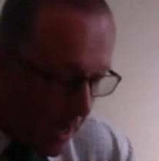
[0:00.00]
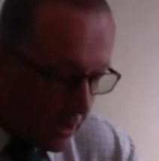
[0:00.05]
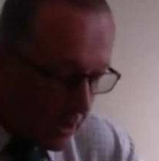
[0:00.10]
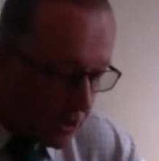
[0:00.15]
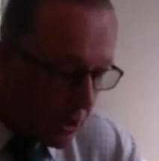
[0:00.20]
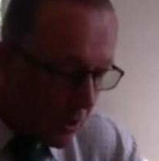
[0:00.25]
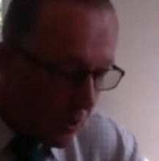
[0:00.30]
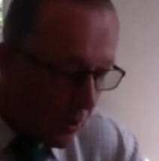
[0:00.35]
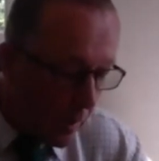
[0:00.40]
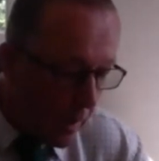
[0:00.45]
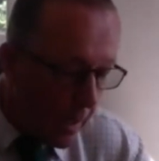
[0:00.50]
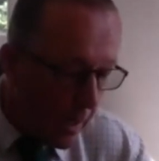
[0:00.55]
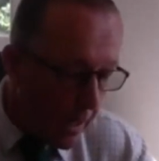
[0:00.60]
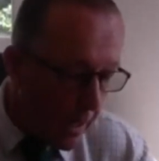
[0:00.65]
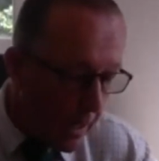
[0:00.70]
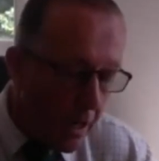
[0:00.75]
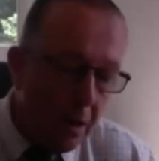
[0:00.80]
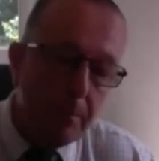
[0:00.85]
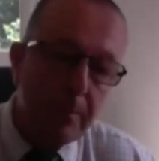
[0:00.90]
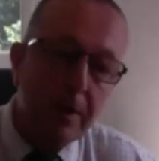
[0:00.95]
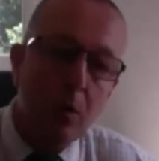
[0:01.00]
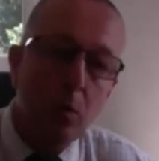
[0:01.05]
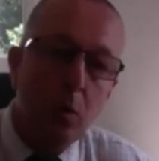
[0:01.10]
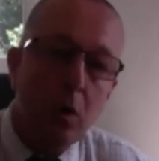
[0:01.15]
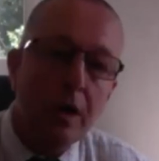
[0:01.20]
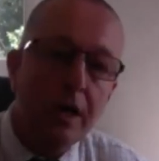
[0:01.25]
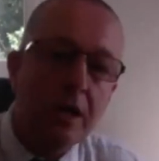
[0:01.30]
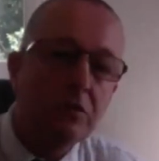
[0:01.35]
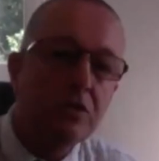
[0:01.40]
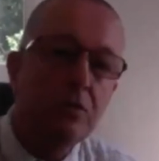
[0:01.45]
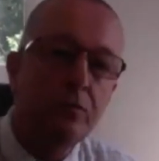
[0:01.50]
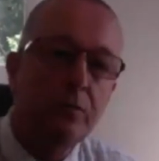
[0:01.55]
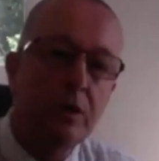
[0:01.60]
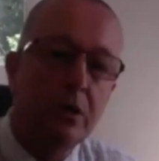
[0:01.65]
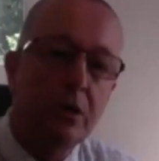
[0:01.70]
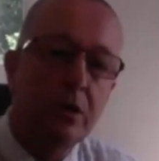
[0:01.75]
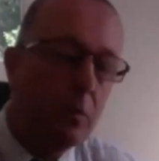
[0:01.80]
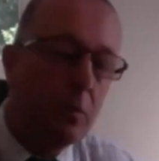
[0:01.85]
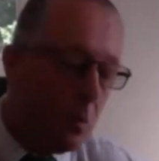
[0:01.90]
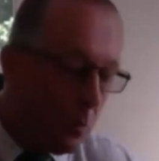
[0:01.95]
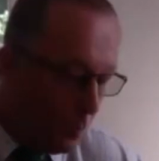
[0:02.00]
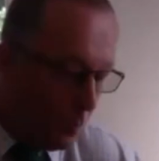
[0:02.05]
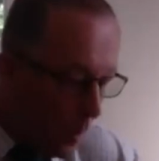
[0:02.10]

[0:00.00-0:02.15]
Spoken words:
So what else have we got?